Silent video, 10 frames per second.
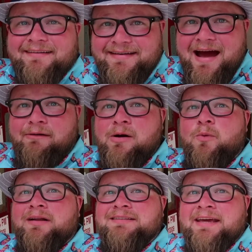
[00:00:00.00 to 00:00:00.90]
Now I
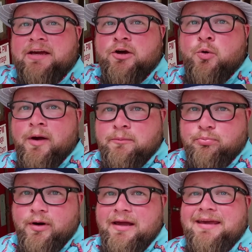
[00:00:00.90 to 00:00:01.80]
want to take a quick
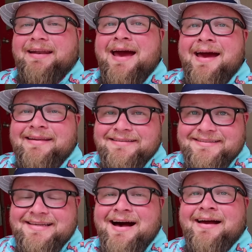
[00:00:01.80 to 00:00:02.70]
break and head
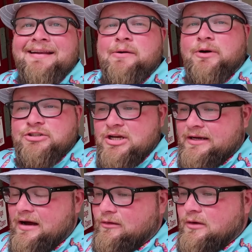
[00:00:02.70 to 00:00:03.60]
inside, and I want to
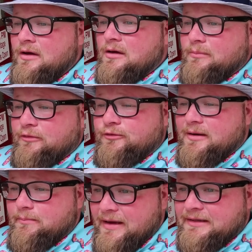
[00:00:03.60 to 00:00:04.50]
check out my
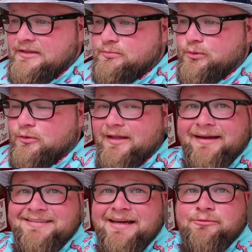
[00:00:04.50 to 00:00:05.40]
friend Becky's booth.
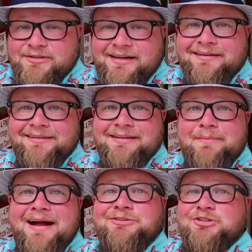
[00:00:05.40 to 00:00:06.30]
Like I said, Recycling the
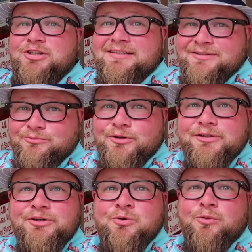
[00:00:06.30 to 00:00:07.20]
Magic. She has some
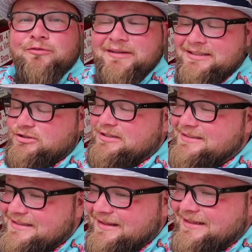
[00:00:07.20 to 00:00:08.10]
really cool vintage
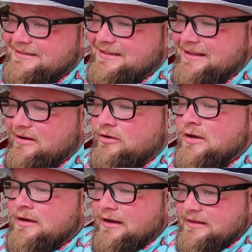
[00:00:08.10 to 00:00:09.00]
Disney things in there,
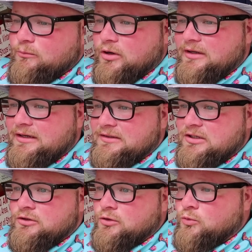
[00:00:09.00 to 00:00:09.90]
and then we're going to
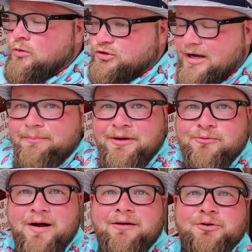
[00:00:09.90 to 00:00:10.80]
continue shopping
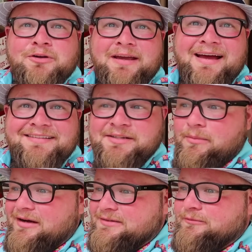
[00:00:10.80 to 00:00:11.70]
around, looking at
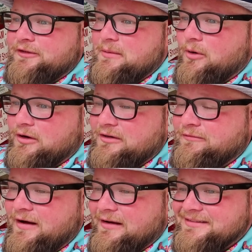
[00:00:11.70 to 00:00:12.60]
some awesome flea market
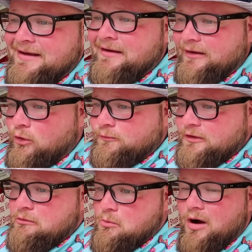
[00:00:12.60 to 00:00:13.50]
finds, and
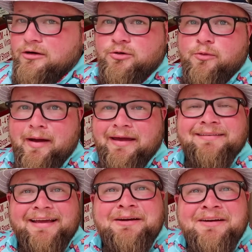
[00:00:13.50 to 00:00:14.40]
hopefully we walk our way,
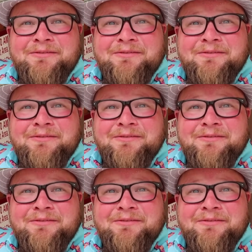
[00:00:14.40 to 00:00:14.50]
like,